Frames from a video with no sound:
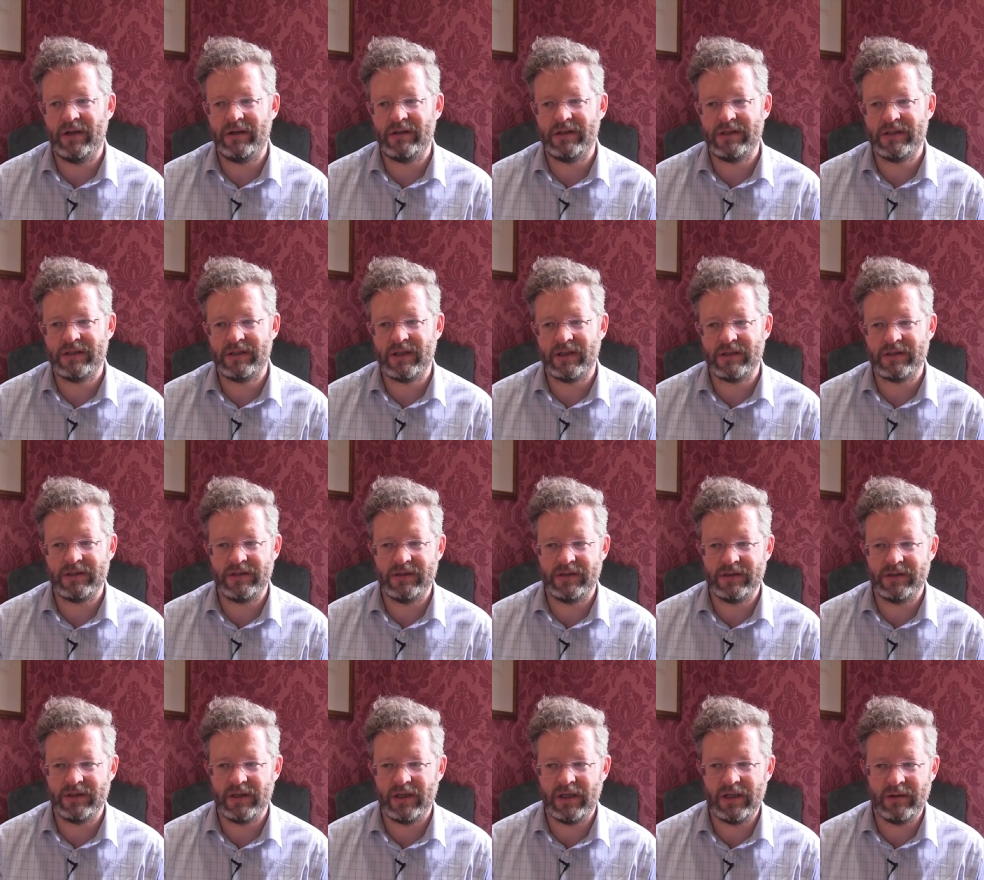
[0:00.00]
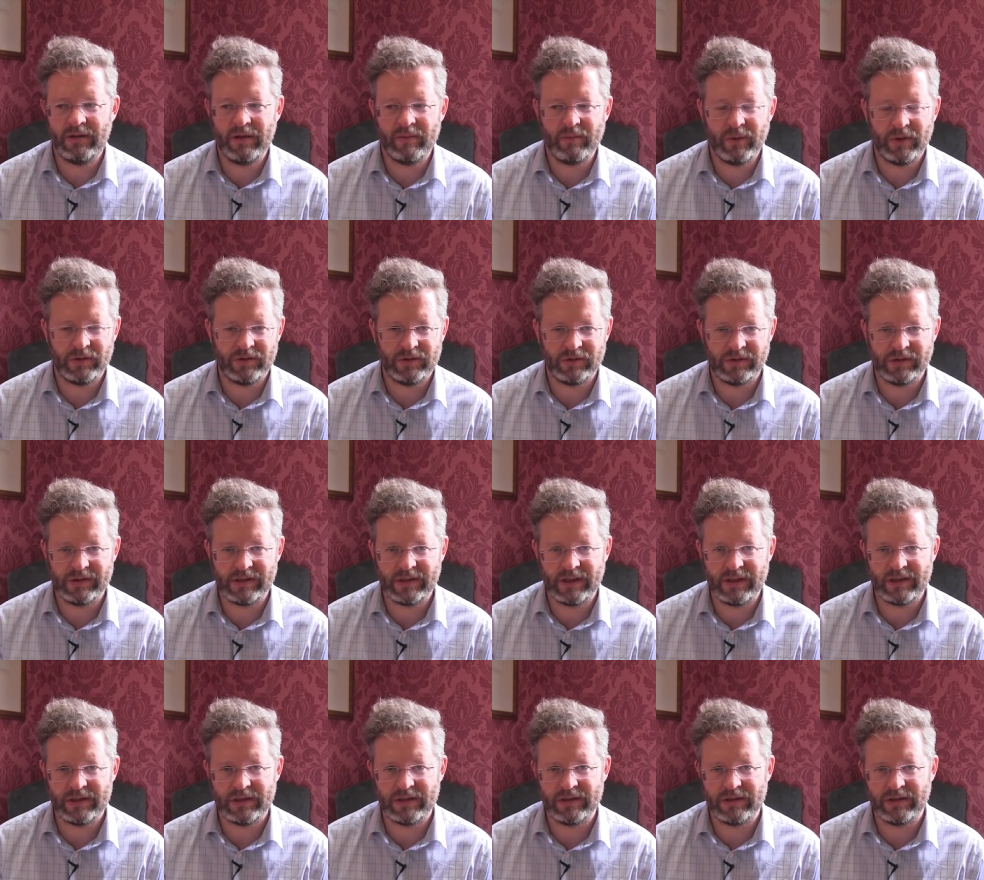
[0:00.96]
and discussions in the module
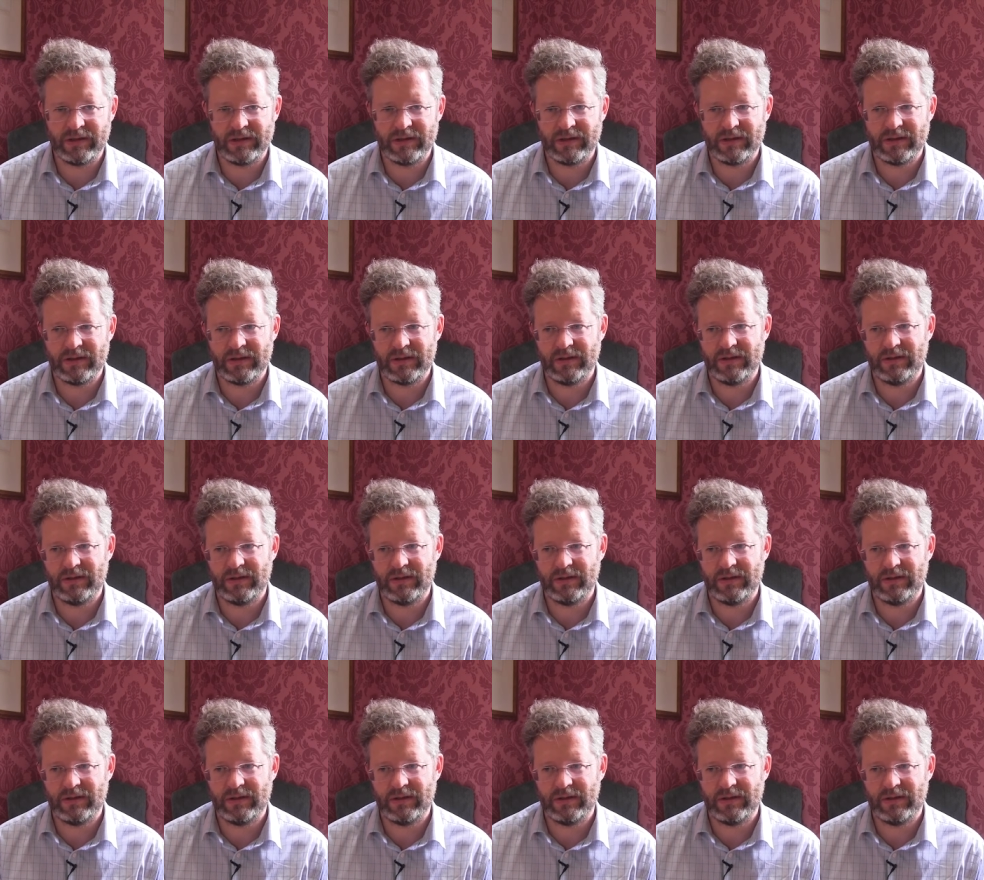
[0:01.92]
sessions.